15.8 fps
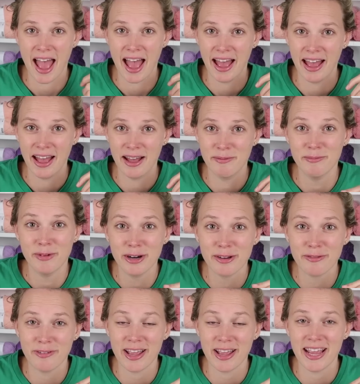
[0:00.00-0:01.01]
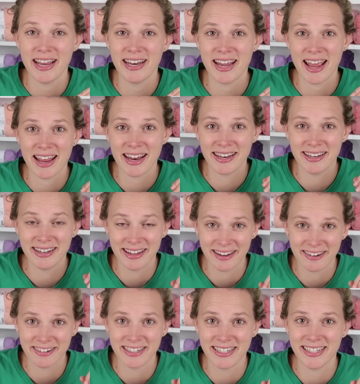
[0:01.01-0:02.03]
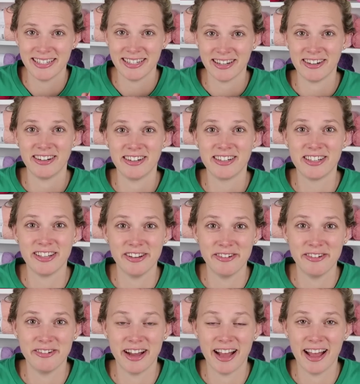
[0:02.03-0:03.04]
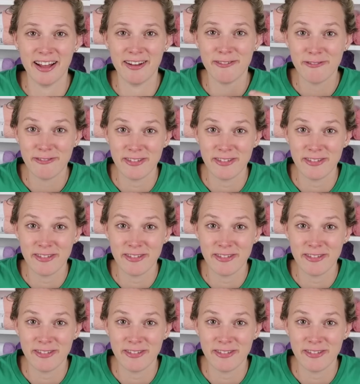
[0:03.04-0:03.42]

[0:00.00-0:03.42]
uh, motivate and encourage each other to uh,